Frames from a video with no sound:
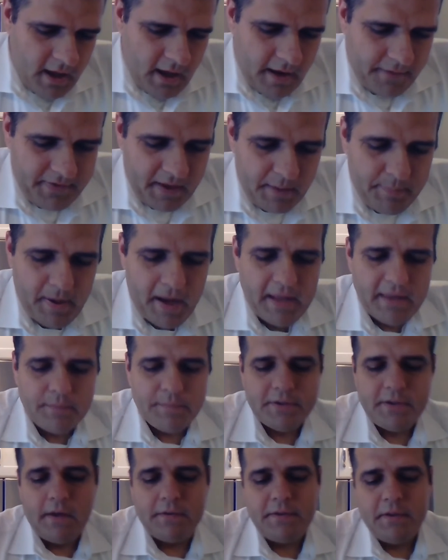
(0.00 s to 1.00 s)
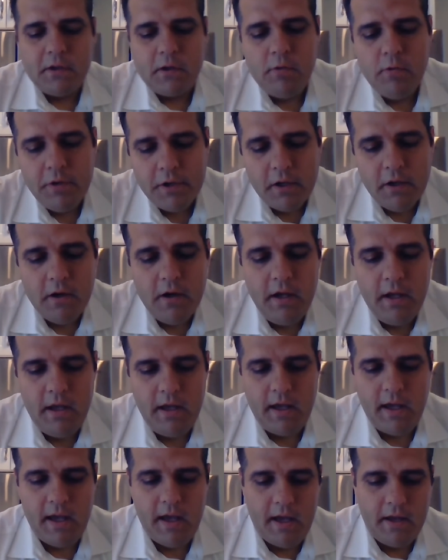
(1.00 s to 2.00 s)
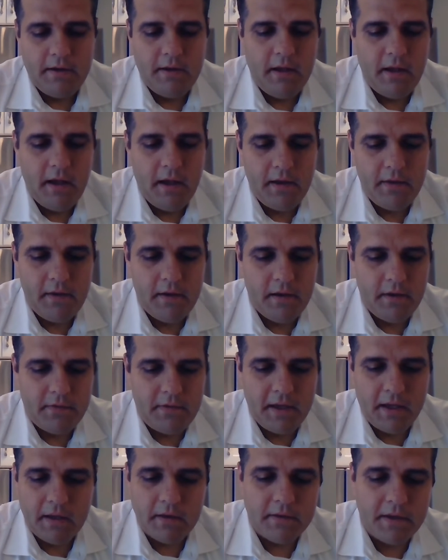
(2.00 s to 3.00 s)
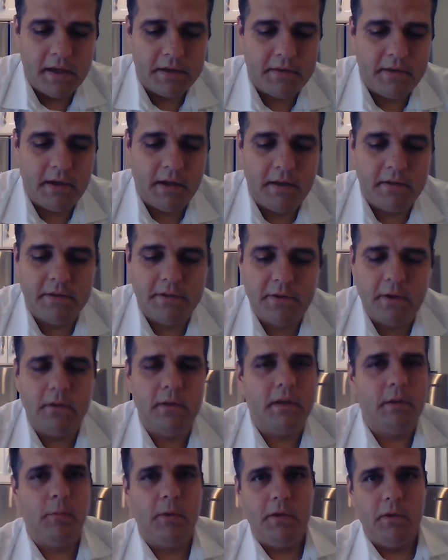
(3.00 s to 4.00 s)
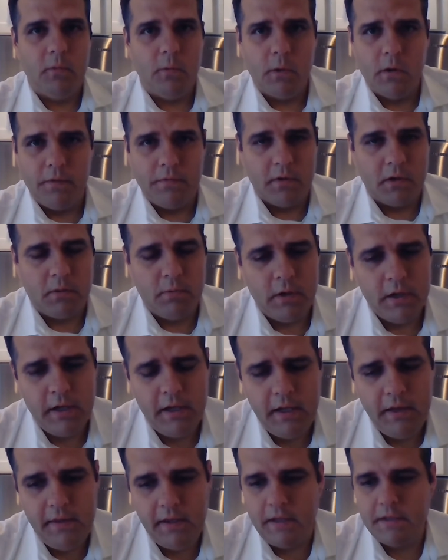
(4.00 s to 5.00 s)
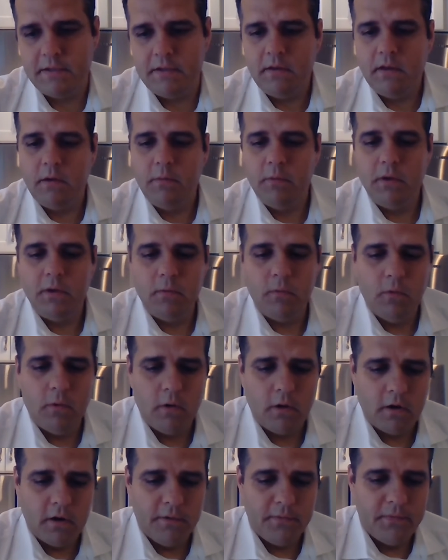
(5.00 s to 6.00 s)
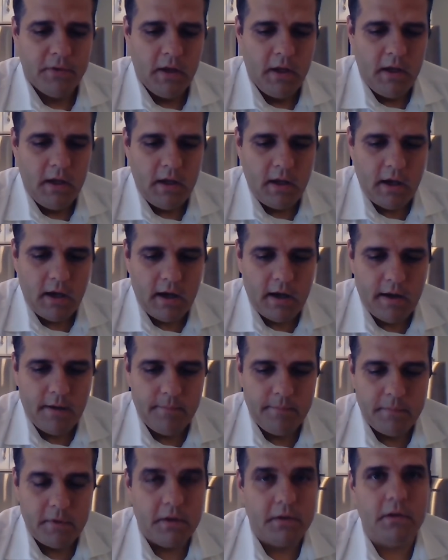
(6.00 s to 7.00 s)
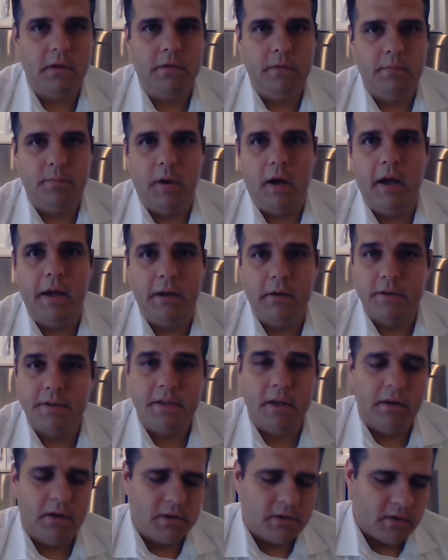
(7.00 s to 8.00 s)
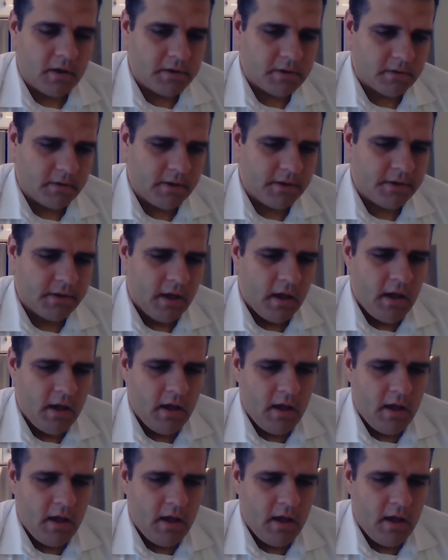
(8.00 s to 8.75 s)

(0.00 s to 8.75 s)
if they paint themselves in a the corner and they could they could certainly win the war of liquidity. They could certainly win the war of um, buying or selling treasuries